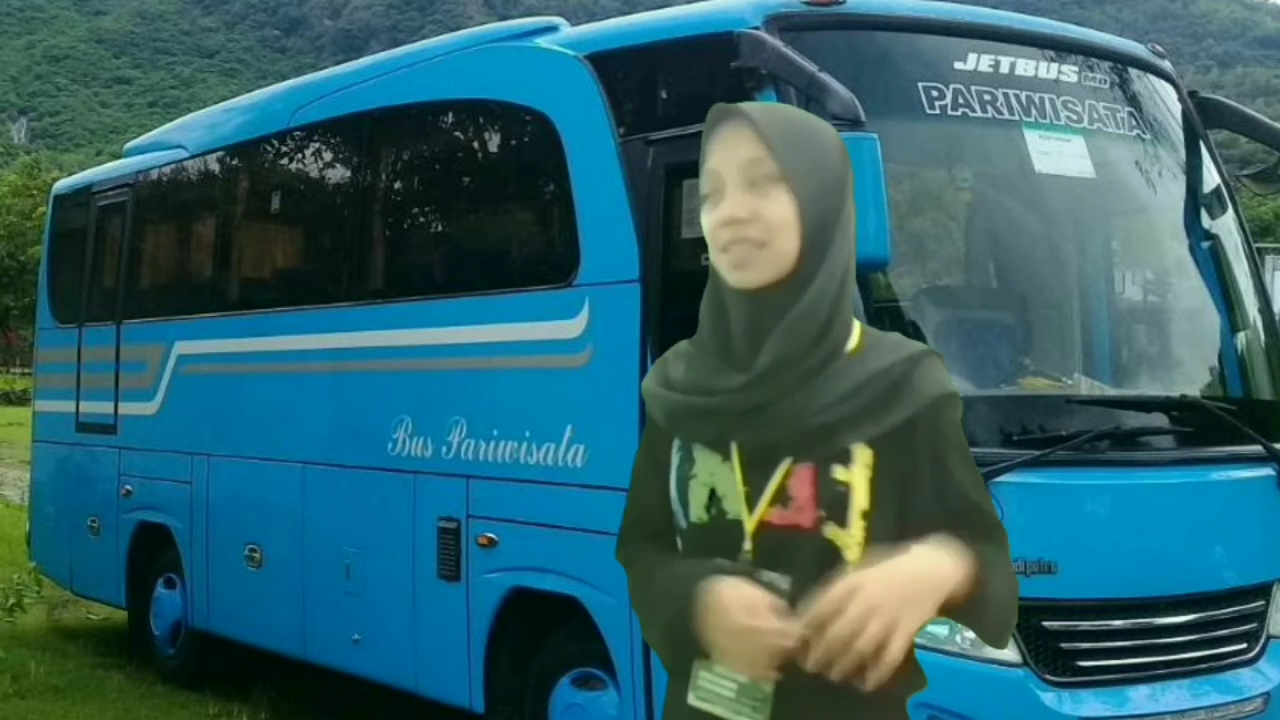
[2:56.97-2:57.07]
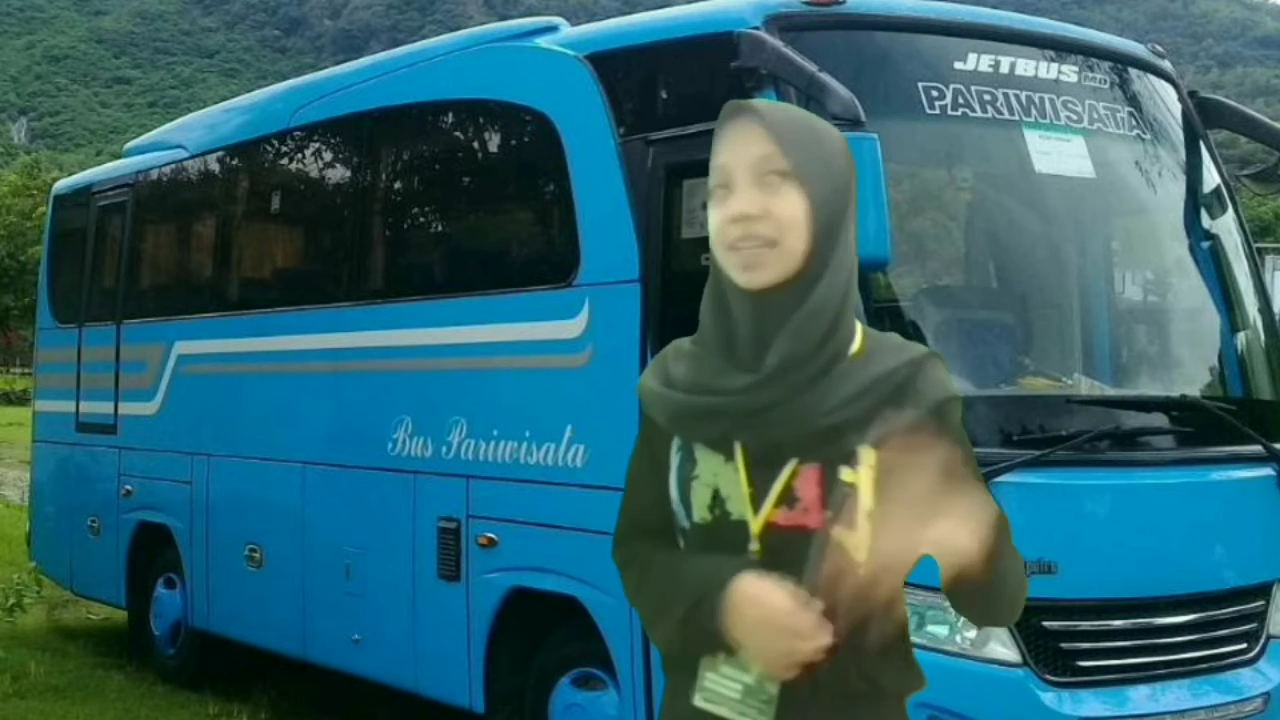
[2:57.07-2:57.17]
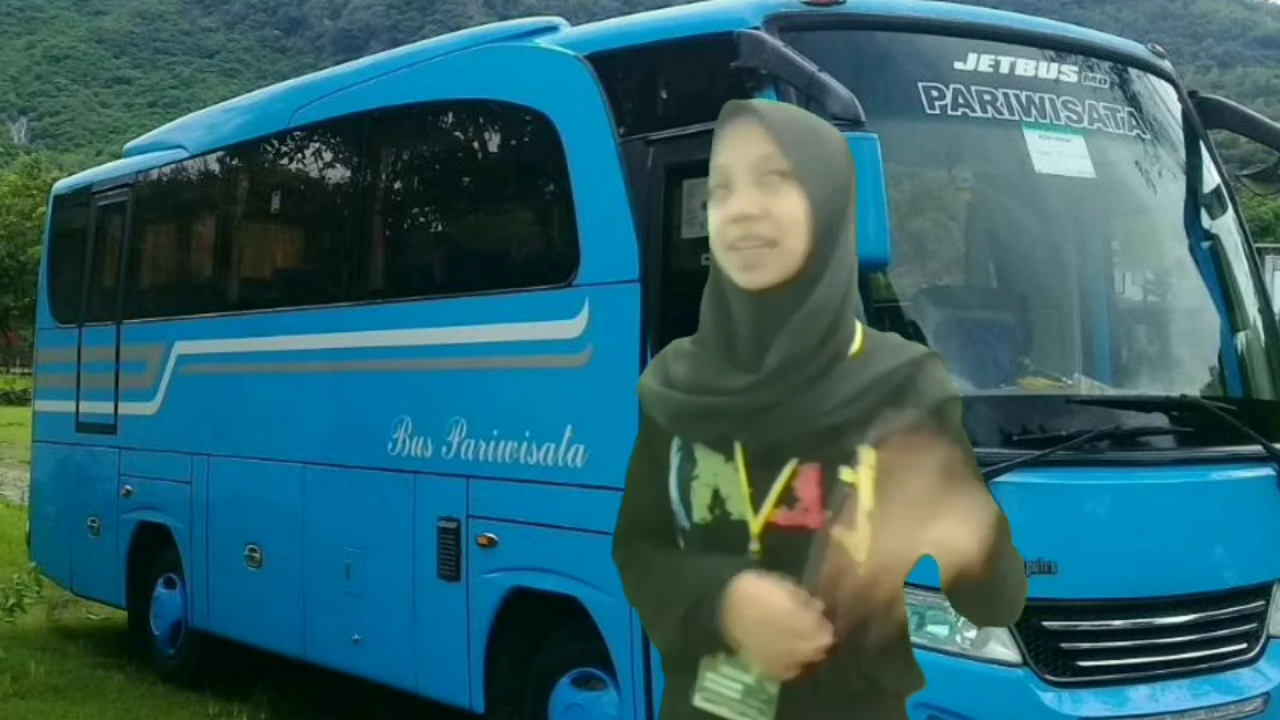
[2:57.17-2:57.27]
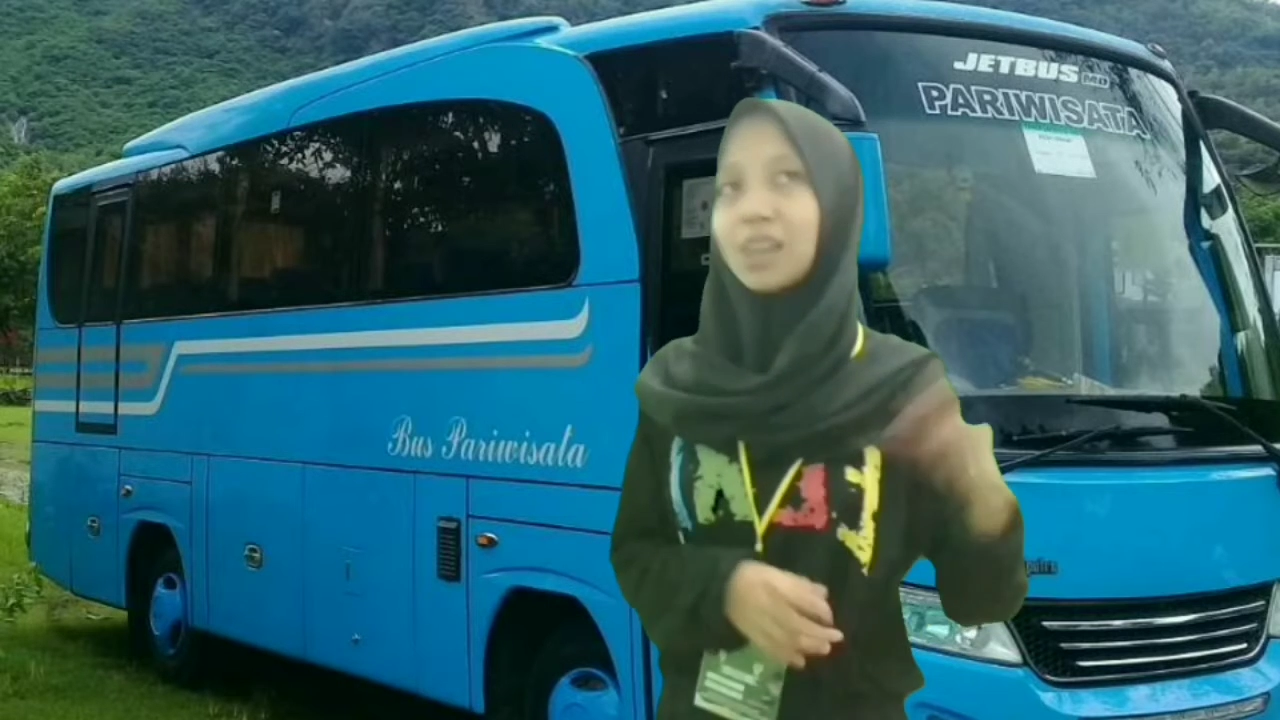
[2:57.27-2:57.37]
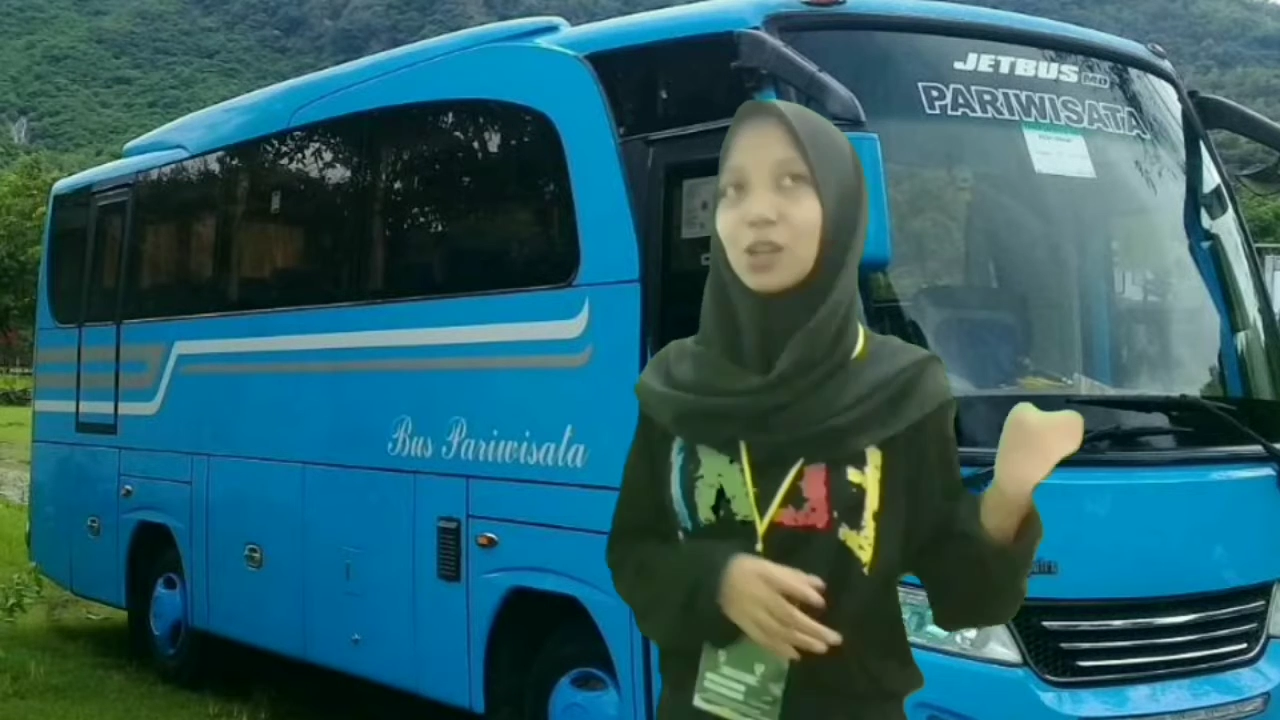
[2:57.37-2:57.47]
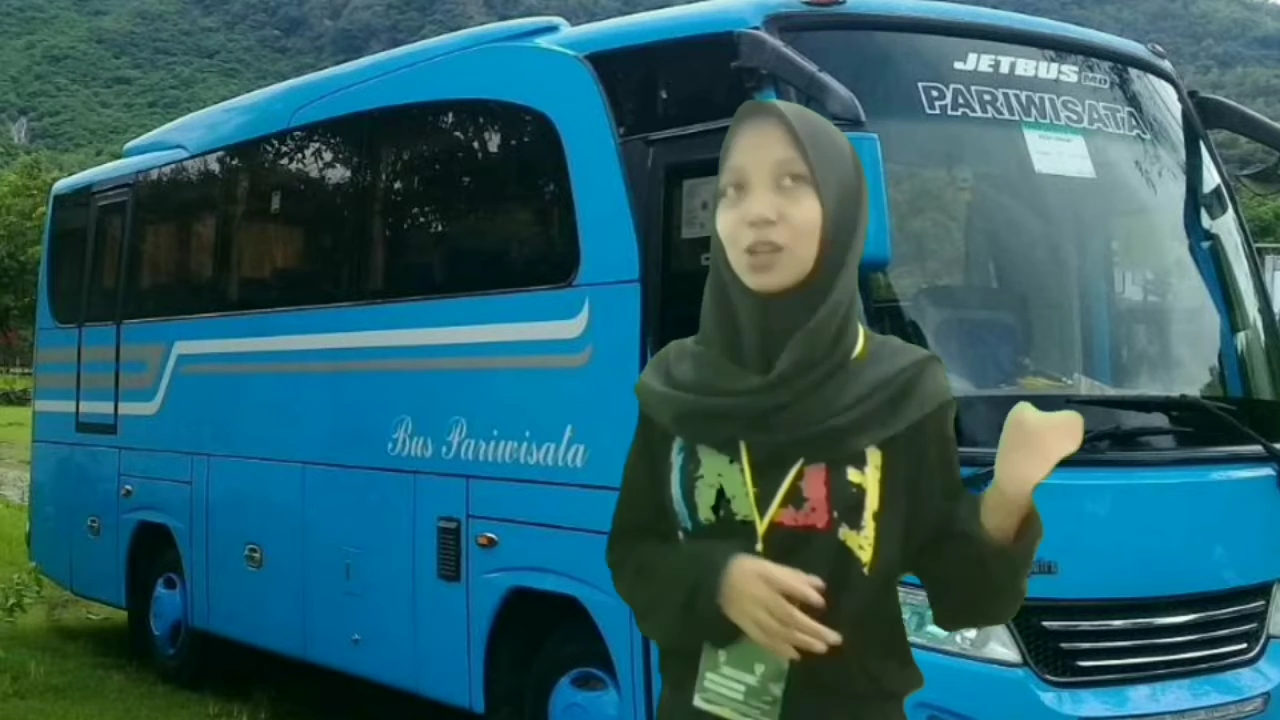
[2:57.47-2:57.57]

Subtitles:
get on